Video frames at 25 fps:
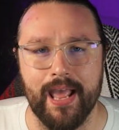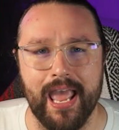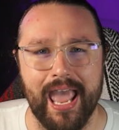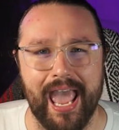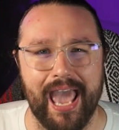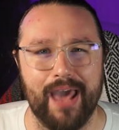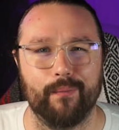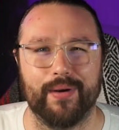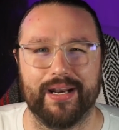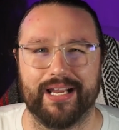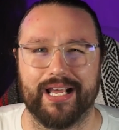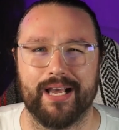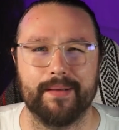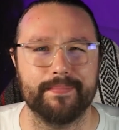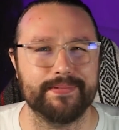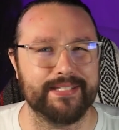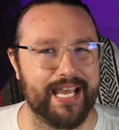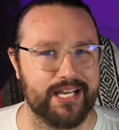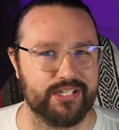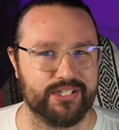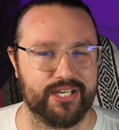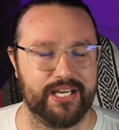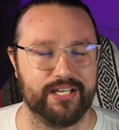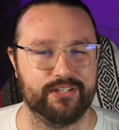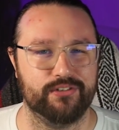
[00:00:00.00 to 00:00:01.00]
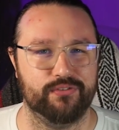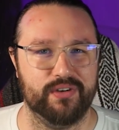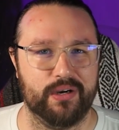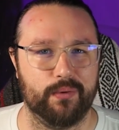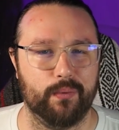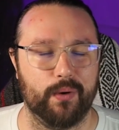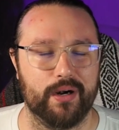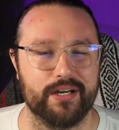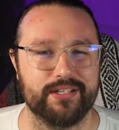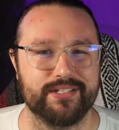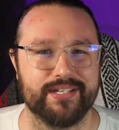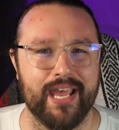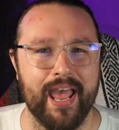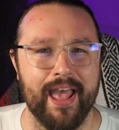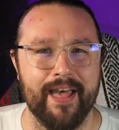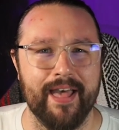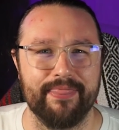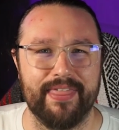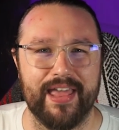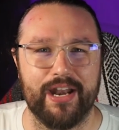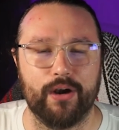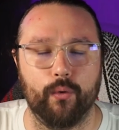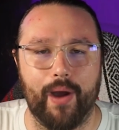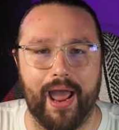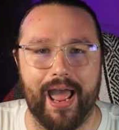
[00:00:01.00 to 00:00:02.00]
And when it comes to SH Figuarts,
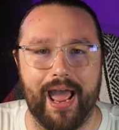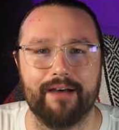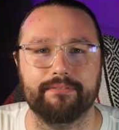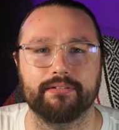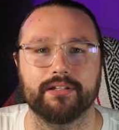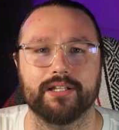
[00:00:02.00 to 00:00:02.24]
they don't have a